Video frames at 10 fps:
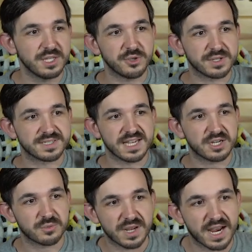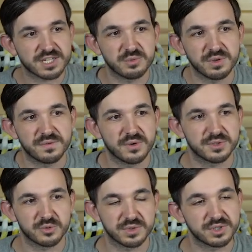You can take a reaction when you fall
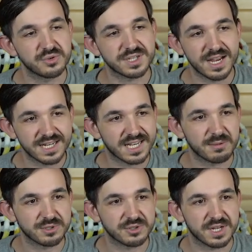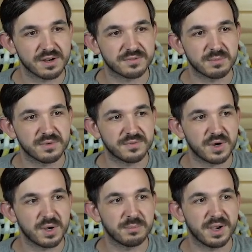to reduce any damage you take from the
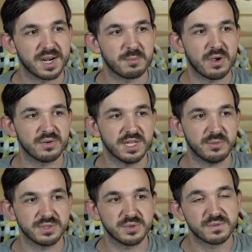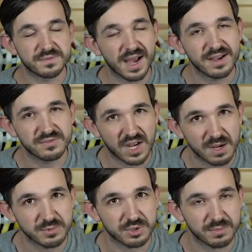fall by an amount equal to 5
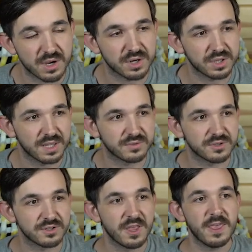times your monk level.